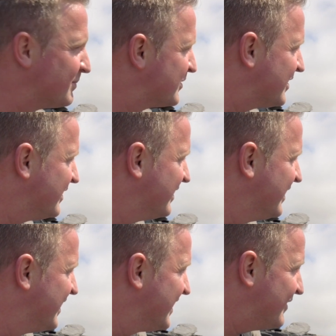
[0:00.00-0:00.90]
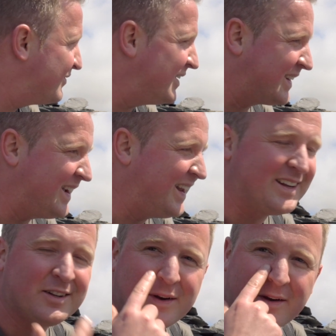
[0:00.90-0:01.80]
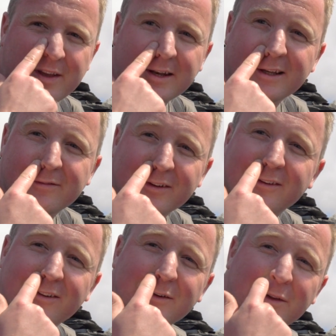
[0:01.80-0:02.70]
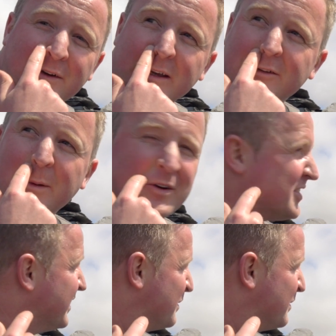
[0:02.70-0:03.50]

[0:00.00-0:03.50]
So again, I don't have the ND filter to do a long exposure.